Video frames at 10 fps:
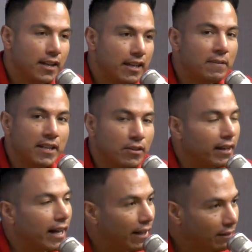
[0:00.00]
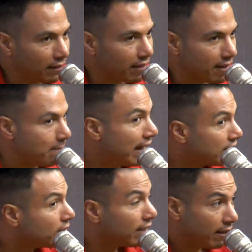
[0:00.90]
even your health,
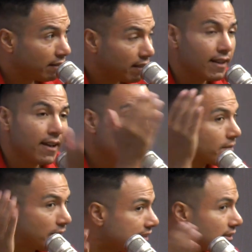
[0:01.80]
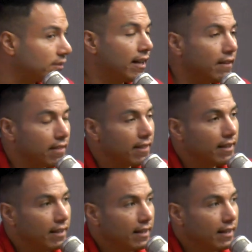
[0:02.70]
mental health, physical health,